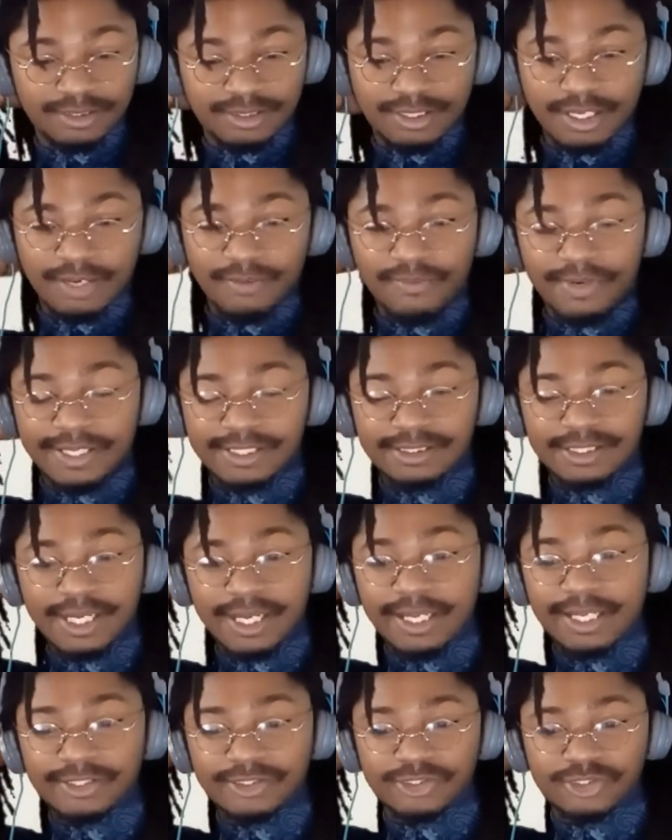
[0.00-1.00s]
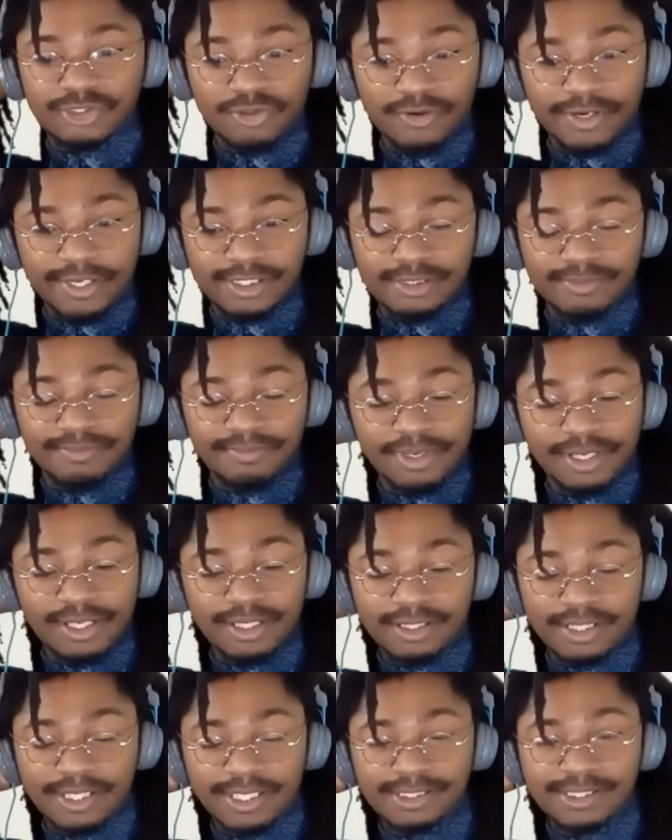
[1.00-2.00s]
It's not his choice,
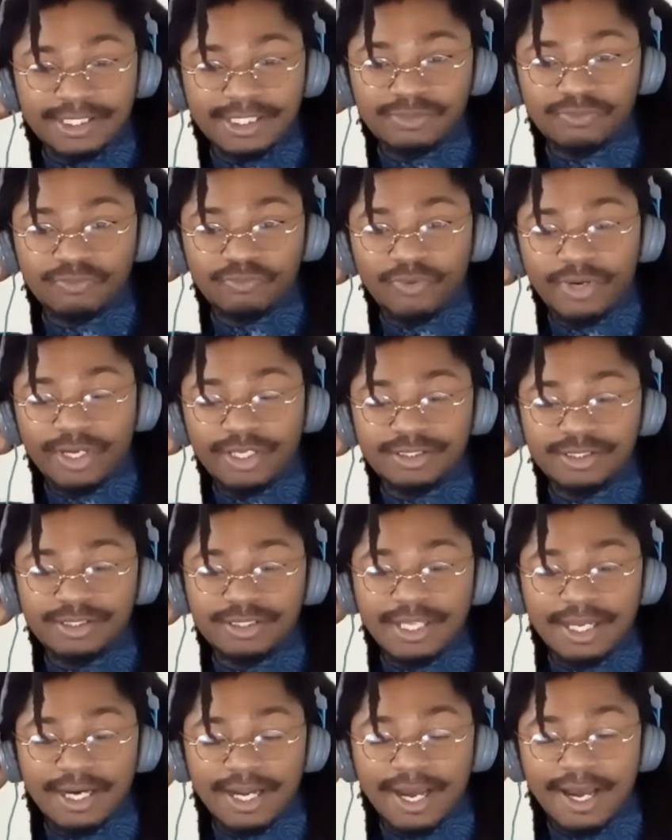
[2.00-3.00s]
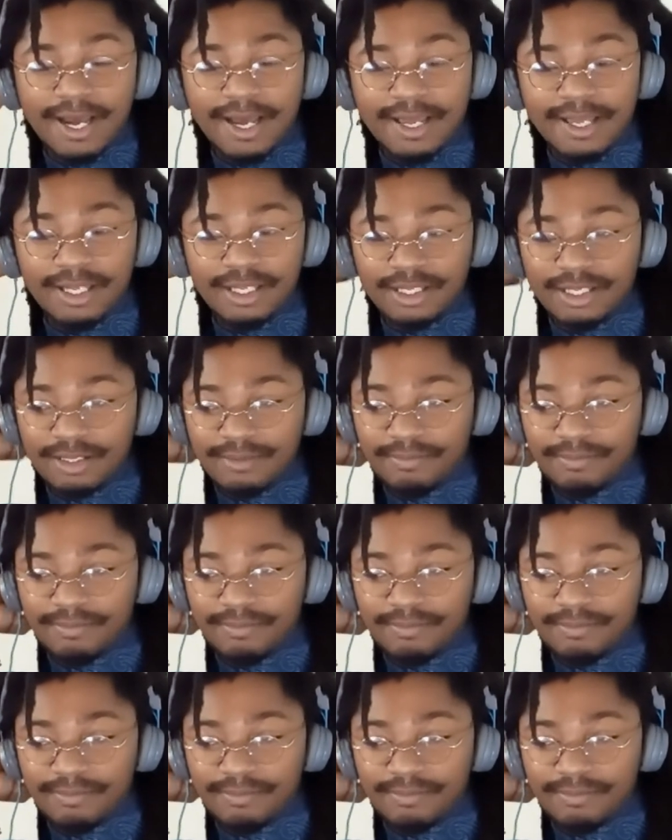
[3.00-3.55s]
but it's his wish that I